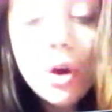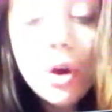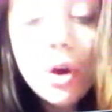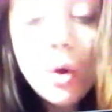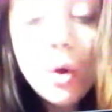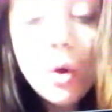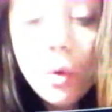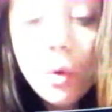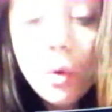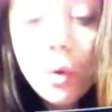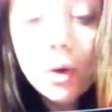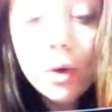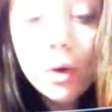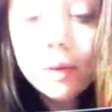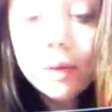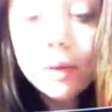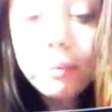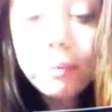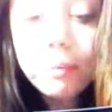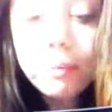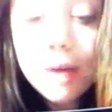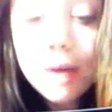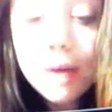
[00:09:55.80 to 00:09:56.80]
or
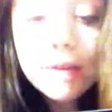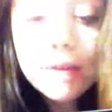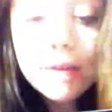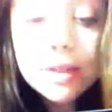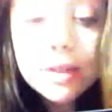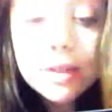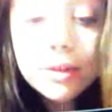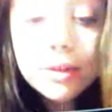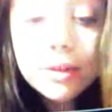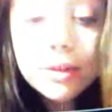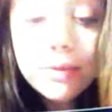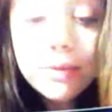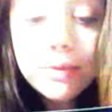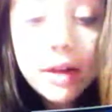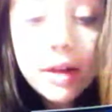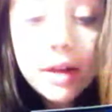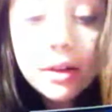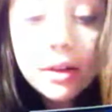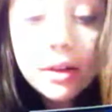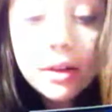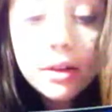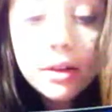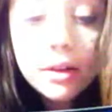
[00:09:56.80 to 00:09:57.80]
mud wrestle a friend
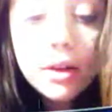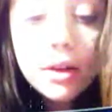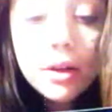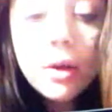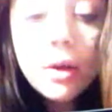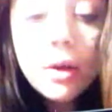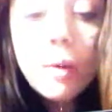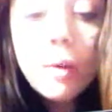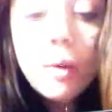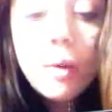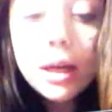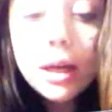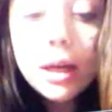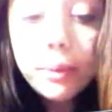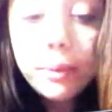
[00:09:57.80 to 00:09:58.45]
while you're